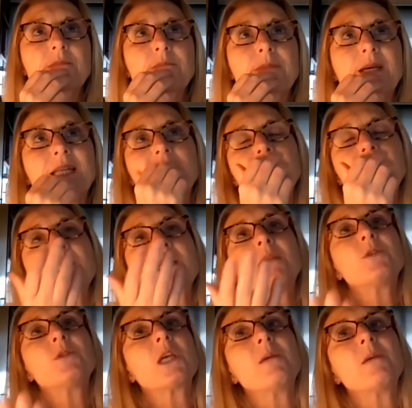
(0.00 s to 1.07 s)
but at the
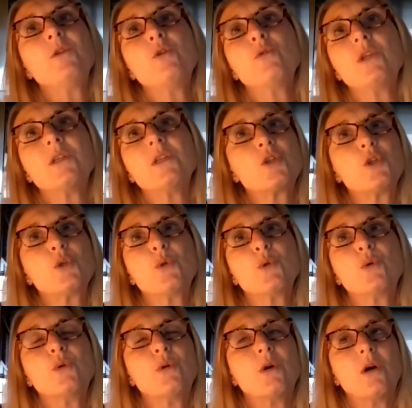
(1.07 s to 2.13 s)
same time you need
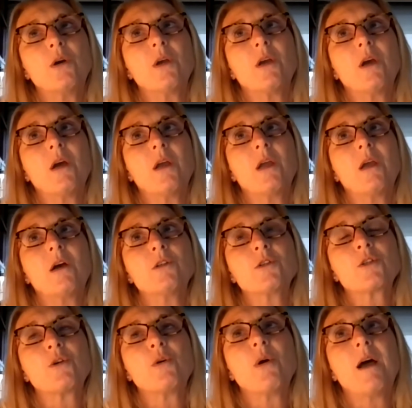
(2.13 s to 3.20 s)
to
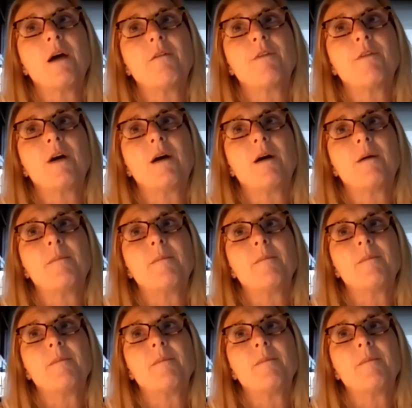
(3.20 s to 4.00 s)
also have